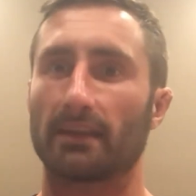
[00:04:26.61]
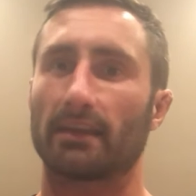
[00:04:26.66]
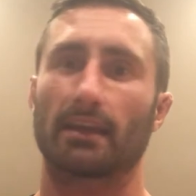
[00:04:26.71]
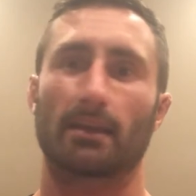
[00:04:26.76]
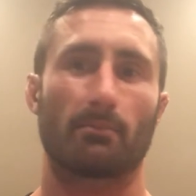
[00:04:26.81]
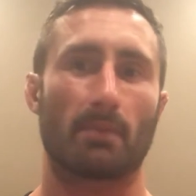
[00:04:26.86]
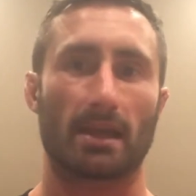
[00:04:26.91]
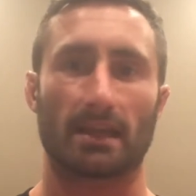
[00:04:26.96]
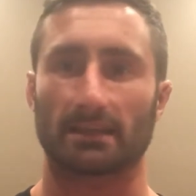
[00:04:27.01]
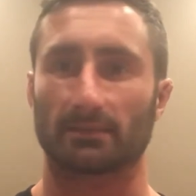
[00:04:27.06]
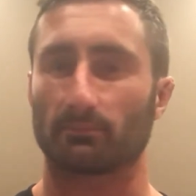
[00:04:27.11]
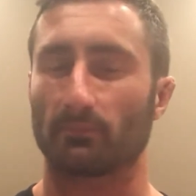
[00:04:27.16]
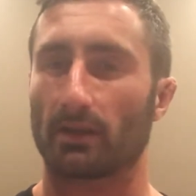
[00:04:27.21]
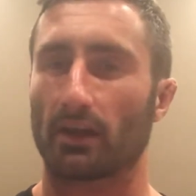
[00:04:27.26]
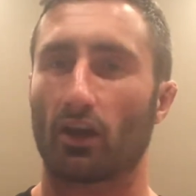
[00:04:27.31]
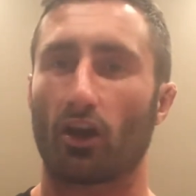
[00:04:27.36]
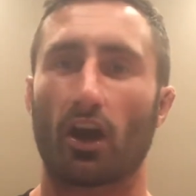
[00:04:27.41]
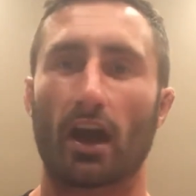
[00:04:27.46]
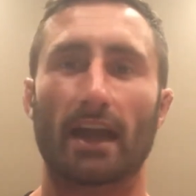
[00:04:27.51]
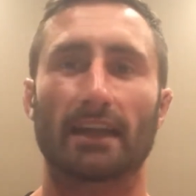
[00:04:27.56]
they can make as
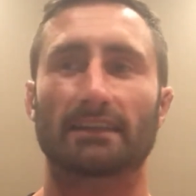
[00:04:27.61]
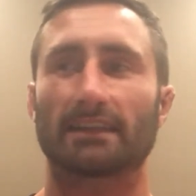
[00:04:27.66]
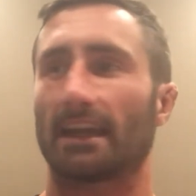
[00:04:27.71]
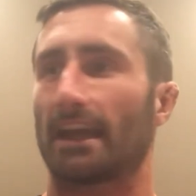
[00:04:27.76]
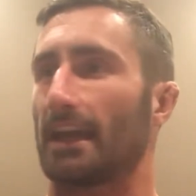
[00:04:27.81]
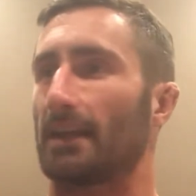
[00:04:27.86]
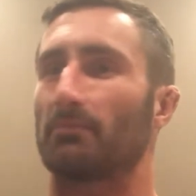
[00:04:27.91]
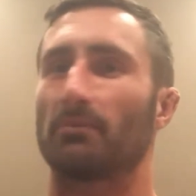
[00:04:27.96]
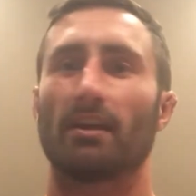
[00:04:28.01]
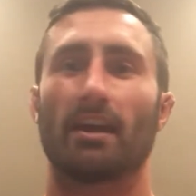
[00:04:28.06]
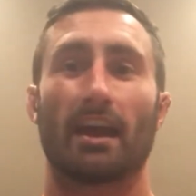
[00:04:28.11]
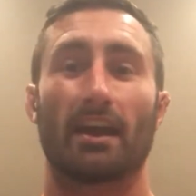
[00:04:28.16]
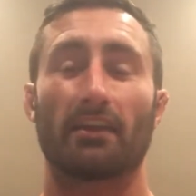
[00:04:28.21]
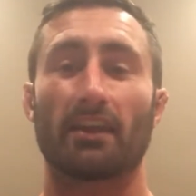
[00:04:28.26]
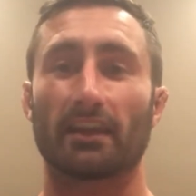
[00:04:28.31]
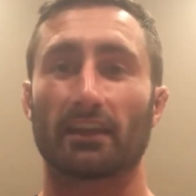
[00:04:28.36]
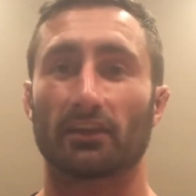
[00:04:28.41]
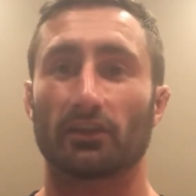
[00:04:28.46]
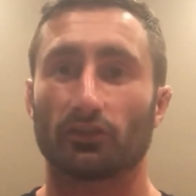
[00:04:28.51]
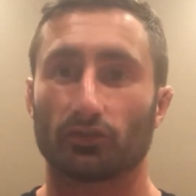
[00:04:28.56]
high a team, and
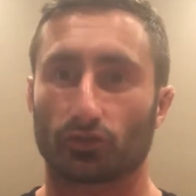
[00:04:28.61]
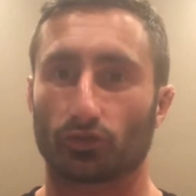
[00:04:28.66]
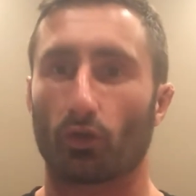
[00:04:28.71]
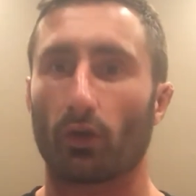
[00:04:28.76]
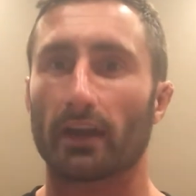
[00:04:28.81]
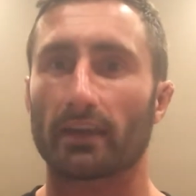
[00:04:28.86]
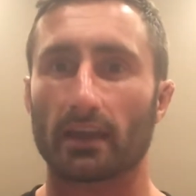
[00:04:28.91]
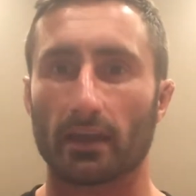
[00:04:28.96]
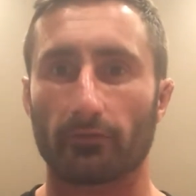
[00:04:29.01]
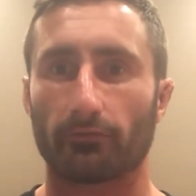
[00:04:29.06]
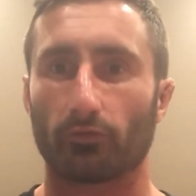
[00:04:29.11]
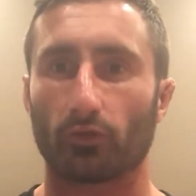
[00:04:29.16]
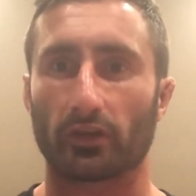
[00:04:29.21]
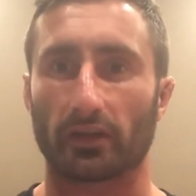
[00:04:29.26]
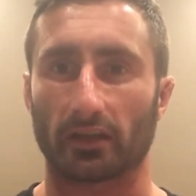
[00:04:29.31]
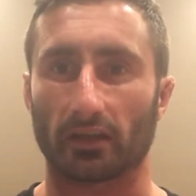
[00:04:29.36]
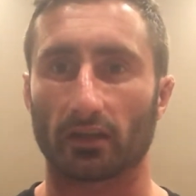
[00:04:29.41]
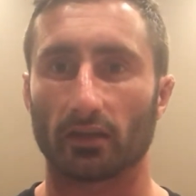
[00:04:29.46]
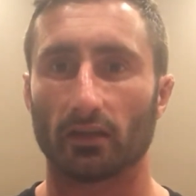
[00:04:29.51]
they can enjoy their footy.